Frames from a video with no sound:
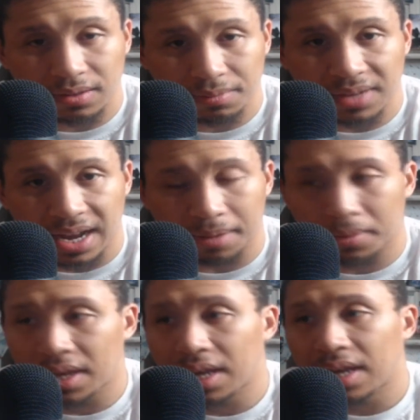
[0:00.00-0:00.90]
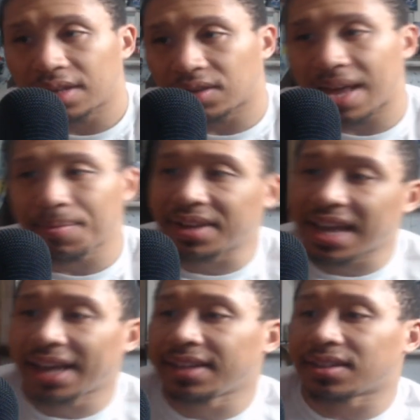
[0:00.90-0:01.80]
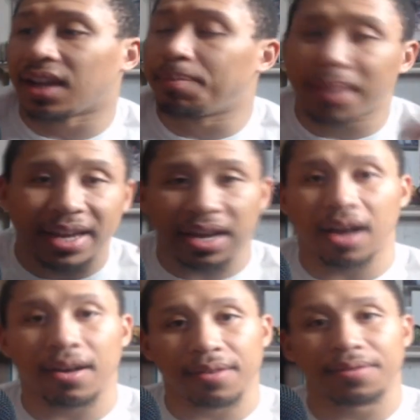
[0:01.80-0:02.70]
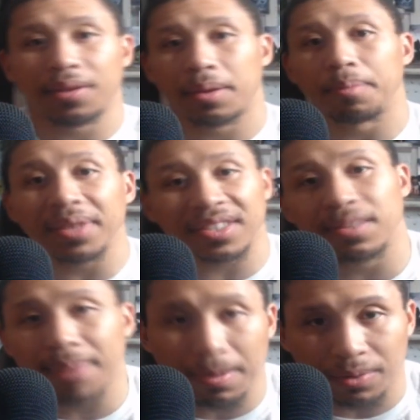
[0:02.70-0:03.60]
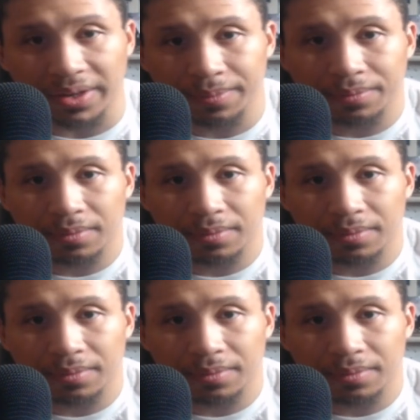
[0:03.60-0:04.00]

time. So that regains a bit of Beast's memory.